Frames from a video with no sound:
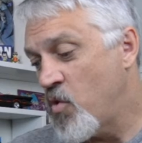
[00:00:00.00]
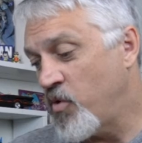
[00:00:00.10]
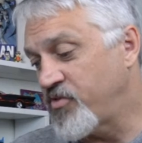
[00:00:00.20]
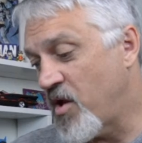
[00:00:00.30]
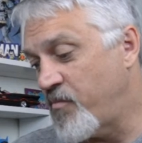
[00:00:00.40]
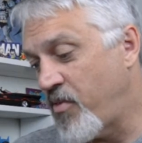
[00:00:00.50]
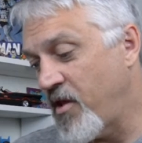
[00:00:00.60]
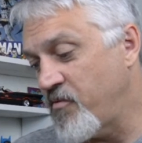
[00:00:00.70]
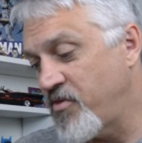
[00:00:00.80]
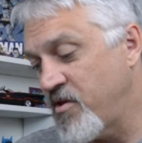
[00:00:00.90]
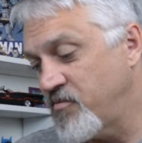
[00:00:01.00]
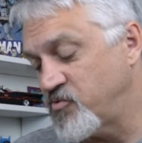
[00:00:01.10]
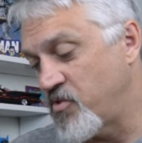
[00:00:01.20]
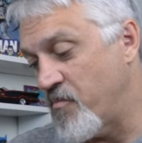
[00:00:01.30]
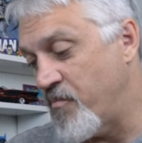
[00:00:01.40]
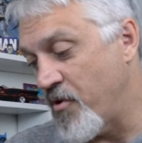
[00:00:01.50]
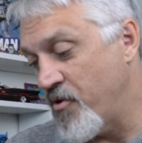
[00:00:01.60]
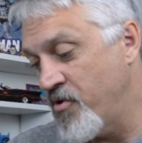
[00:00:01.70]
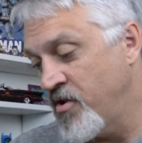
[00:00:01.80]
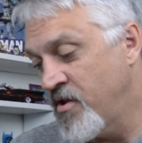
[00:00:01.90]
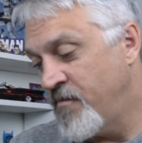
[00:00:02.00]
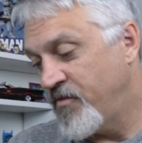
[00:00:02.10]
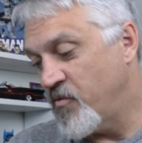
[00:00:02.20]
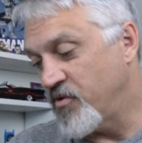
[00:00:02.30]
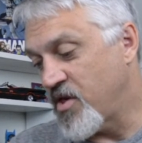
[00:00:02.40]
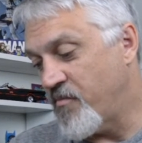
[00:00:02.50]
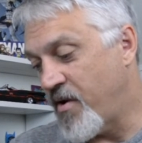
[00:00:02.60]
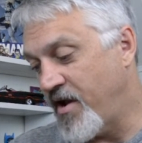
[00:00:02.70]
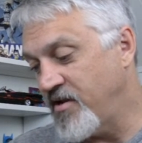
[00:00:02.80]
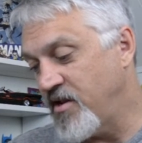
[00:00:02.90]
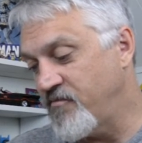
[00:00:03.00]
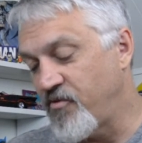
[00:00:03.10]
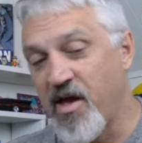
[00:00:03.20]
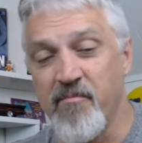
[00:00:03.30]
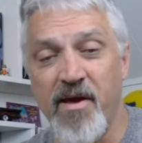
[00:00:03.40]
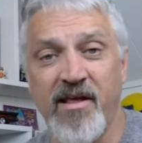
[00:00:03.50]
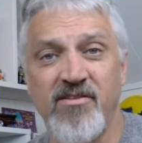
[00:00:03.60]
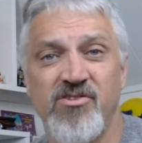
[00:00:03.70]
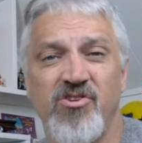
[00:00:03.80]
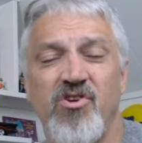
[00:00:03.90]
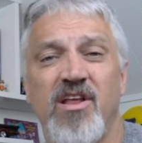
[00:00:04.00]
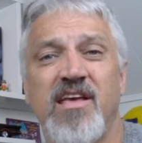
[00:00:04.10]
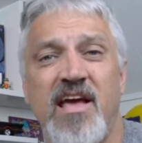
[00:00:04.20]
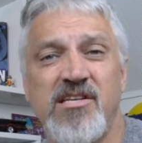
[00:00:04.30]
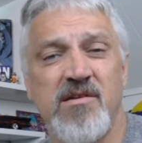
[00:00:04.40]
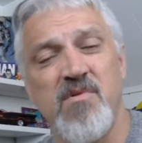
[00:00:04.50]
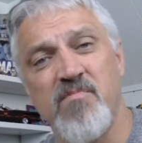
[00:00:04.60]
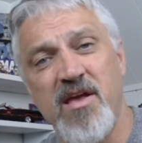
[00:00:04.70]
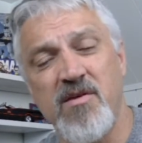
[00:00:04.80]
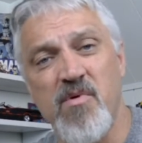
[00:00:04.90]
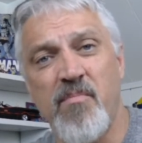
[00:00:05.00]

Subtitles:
Wilt thou play with him as with a bird? And wilt thou bind him for thy maidens? You're going to catch him and make him a